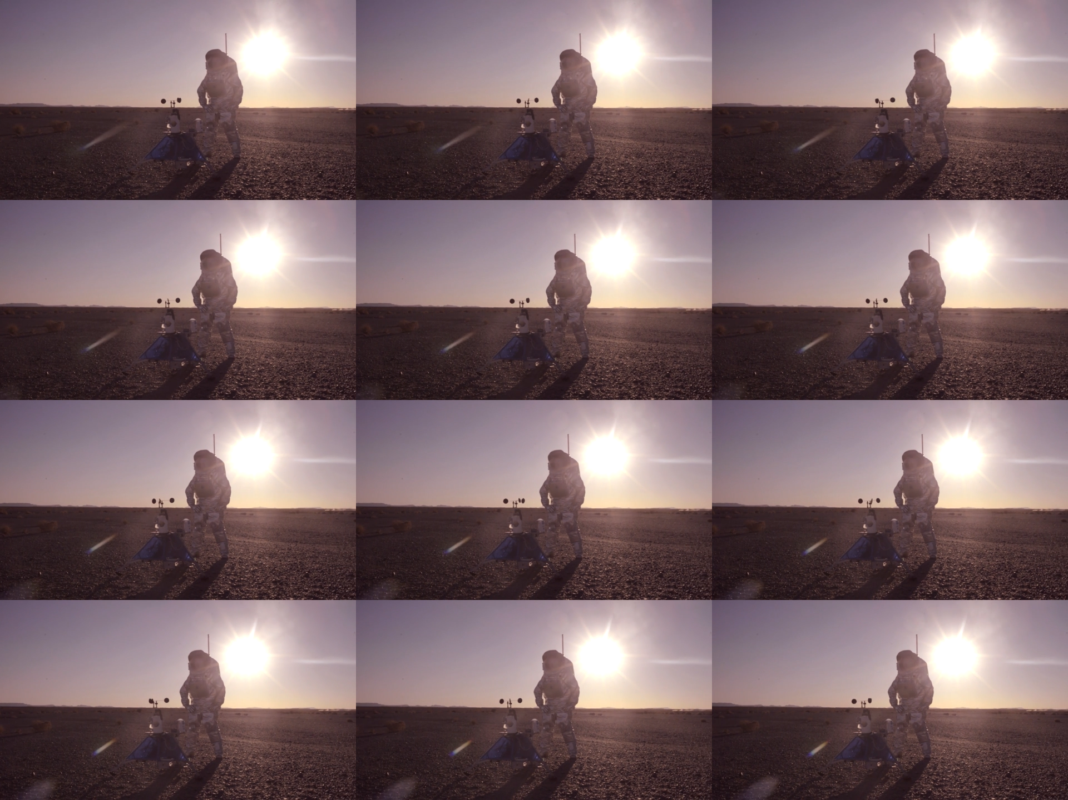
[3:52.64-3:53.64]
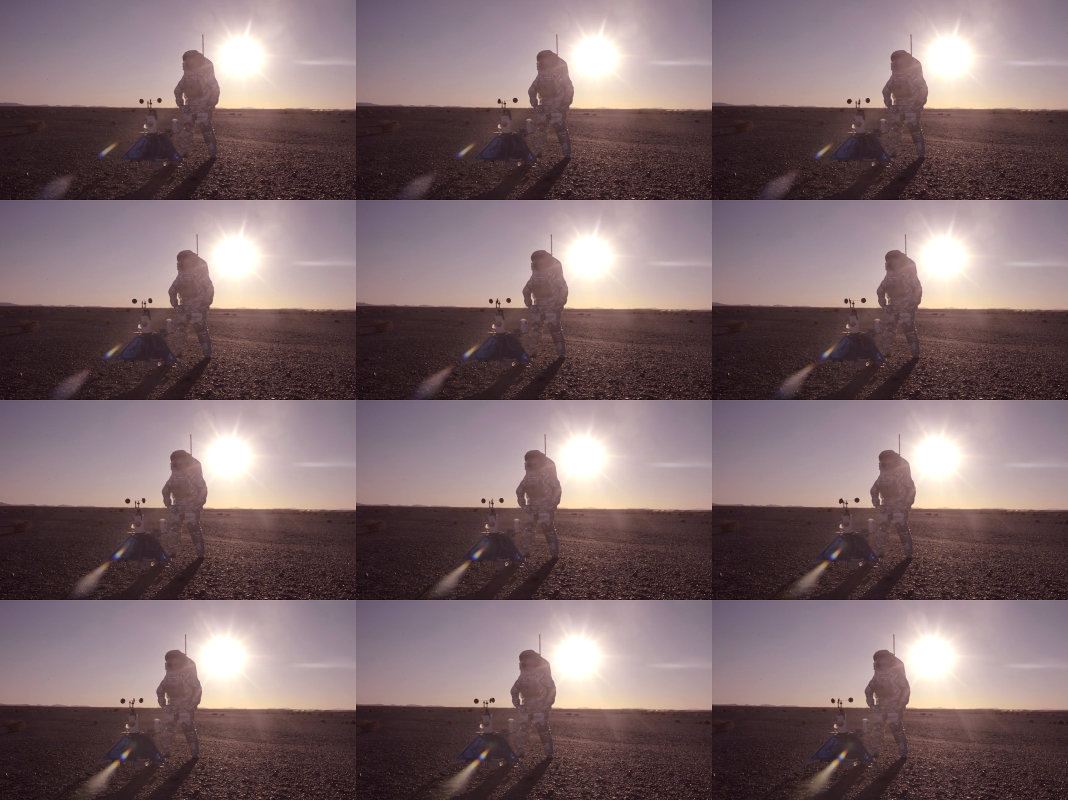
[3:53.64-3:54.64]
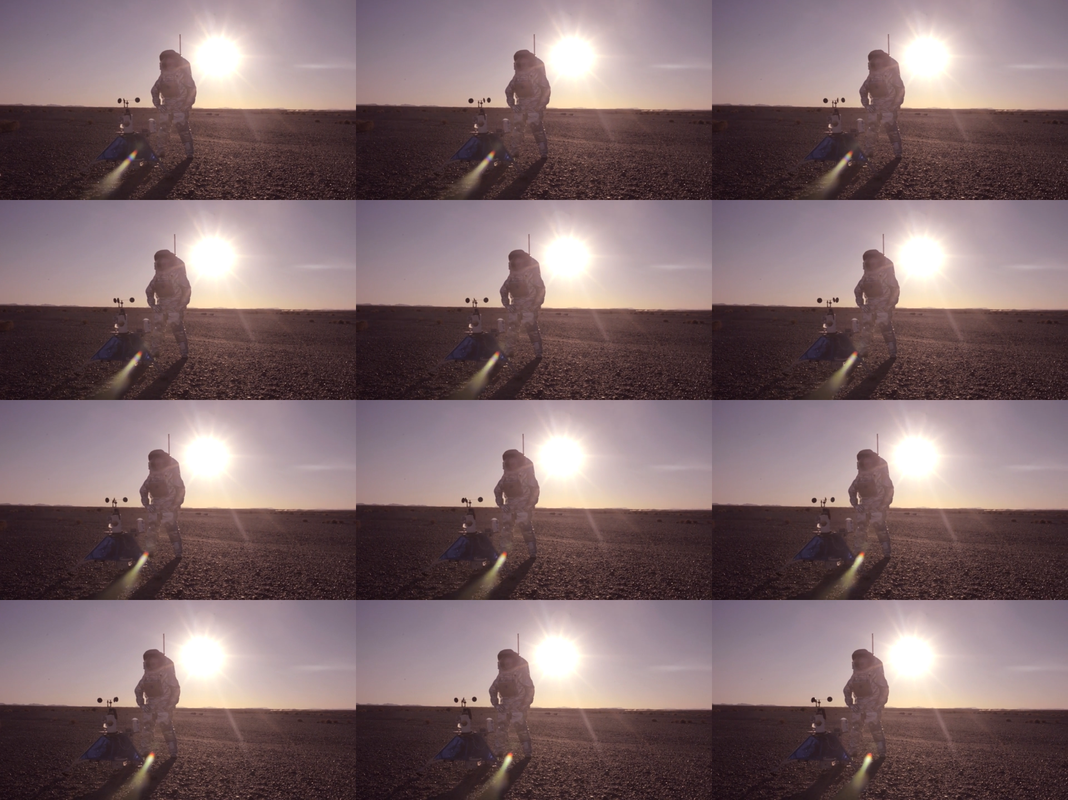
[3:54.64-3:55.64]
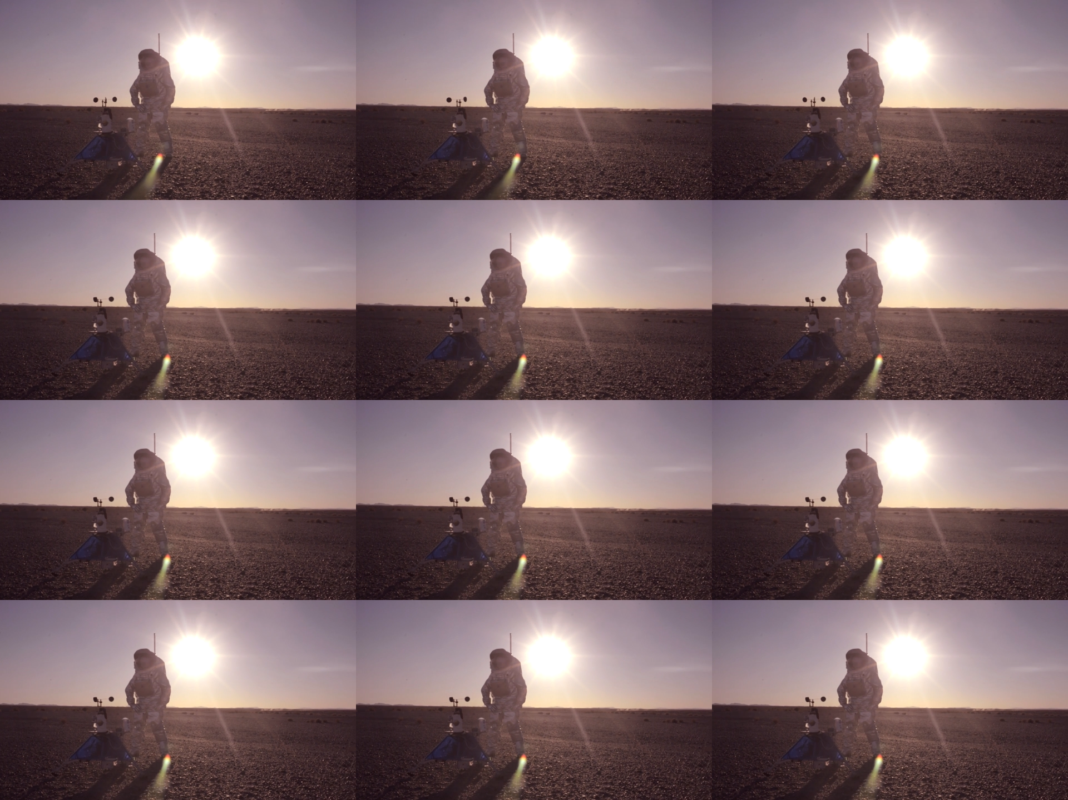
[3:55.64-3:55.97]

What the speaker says: (no speaker visible)